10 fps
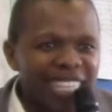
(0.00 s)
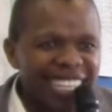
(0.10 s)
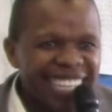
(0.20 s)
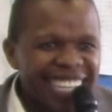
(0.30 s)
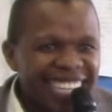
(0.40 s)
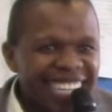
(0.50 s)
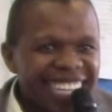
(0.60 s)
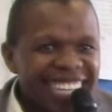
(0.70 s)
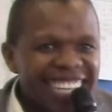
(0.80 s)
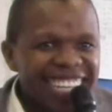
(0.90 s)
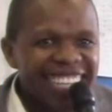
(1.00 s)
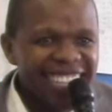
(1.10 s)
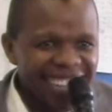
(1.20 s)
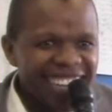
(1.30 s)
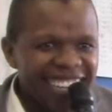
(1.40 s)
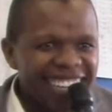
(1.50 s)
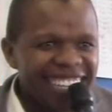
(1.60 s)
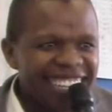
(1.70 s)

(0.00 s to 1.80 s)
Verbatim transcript: ne? Yeah.